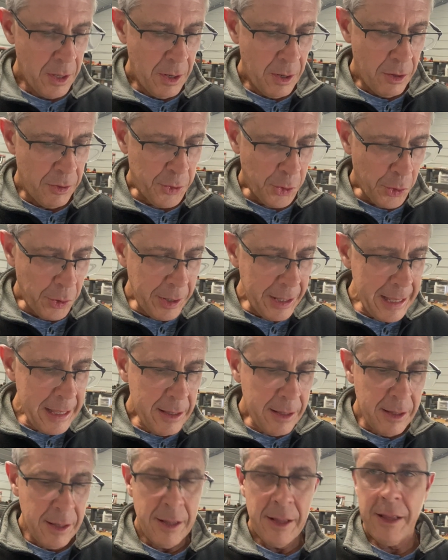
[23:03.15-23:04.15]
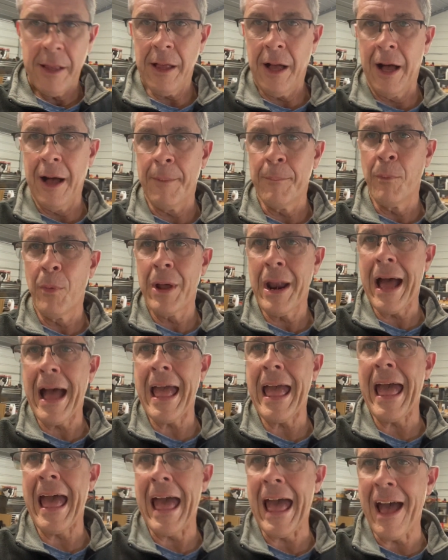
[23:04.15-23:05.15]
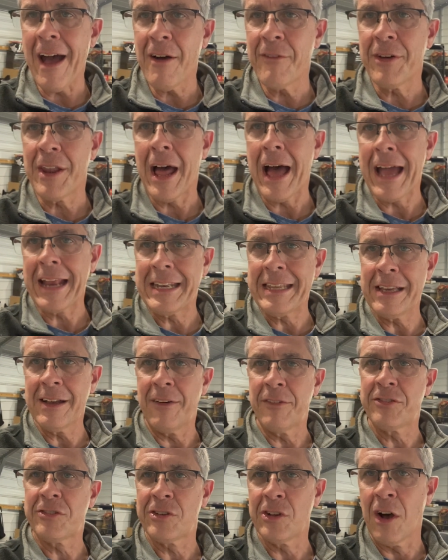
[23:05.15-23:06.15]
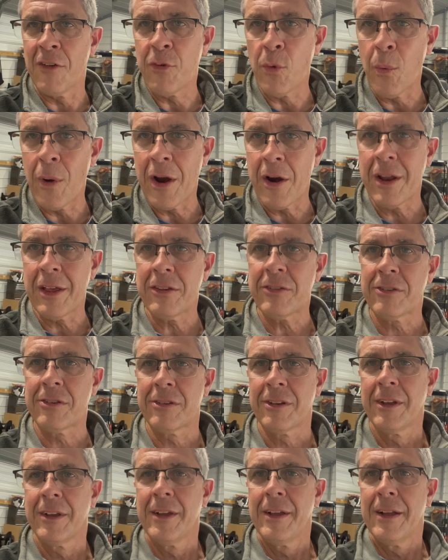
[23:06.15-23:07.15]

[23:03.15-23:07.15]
Thirdly, um, when I have an idea of self awareness,